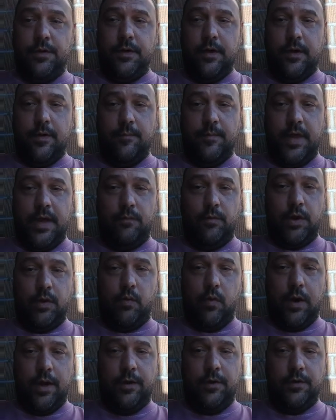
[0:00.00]
That
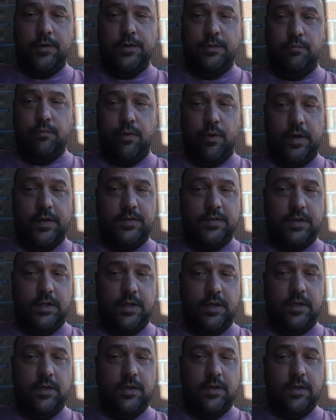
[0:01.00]
requires
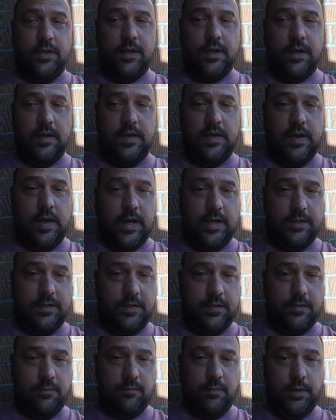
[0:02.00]
embracing
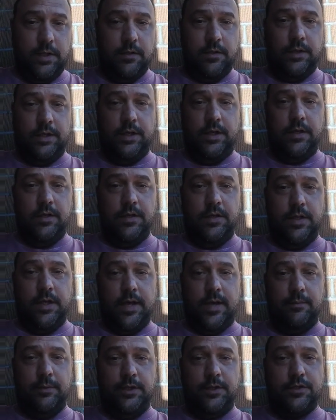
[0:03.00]
not merely
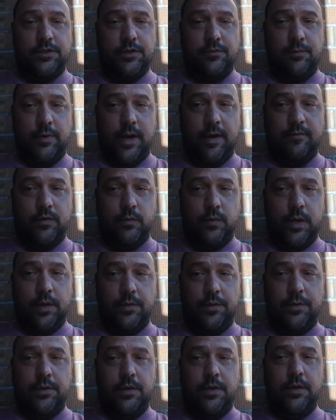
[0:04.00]
the abolition of private
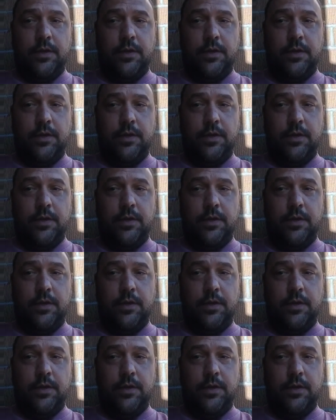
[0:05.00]
wealth